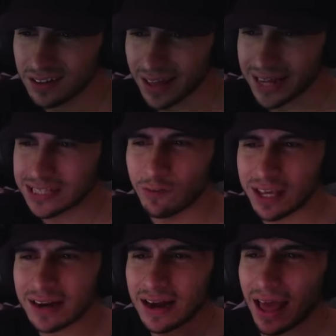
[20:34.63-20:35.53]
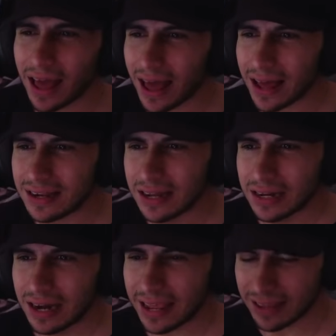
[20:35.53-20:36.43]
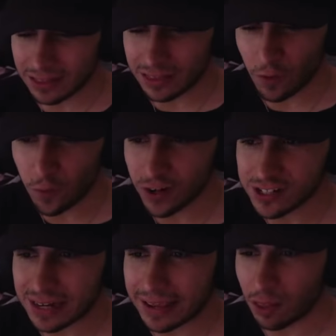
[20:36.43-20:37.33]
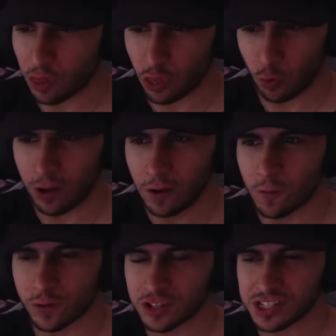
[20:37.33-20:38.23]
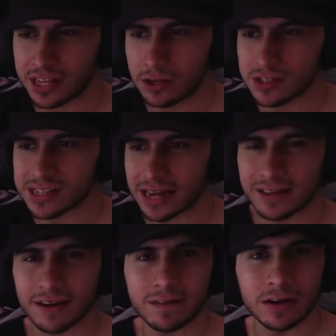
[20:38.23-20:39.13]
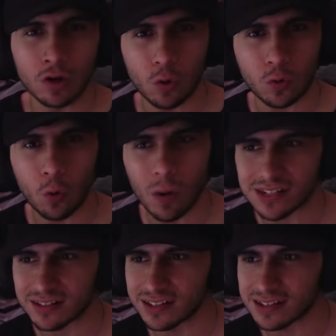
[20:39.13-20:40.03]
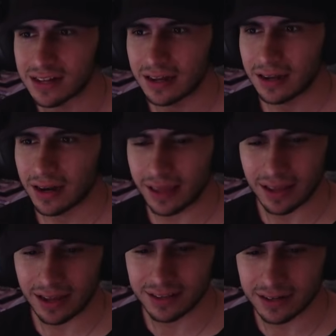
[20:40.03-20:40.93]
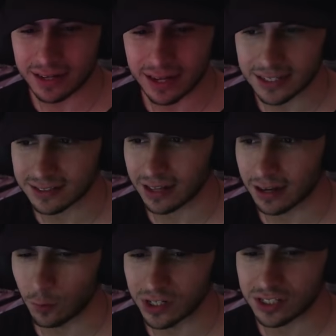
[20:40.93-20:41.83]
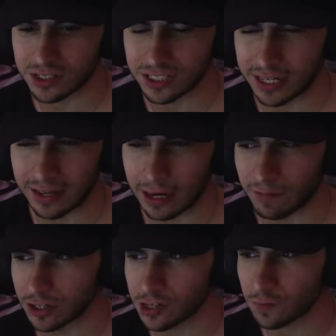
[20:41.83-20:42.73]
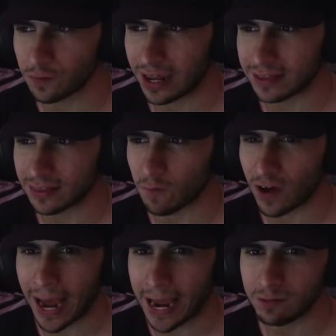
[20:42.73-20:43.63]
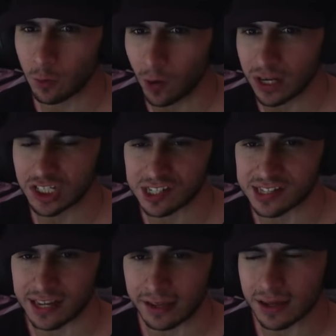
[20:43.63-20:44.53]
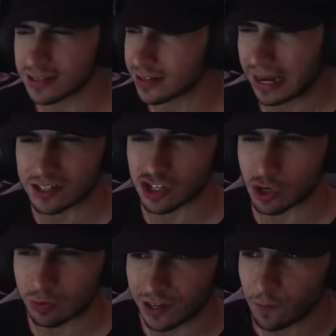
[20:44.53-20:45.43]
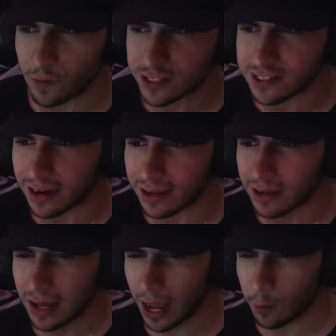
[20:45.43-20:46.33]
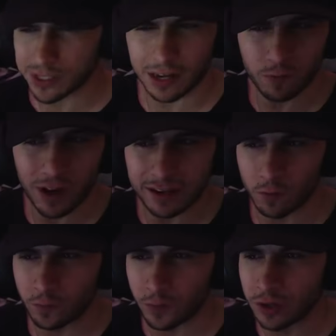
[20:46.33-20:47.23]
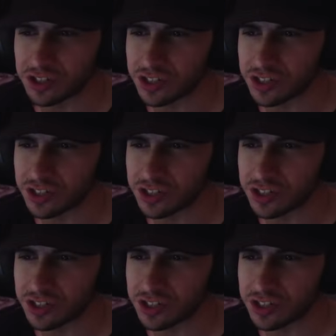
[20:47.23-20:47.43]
At the beginning, like the first like 3 or 4 seconds, I didn't even know who was this. Like I didn't catch that it was Chiquita because of like the vibe, the way she's singing is like so different that I was kind of like confused.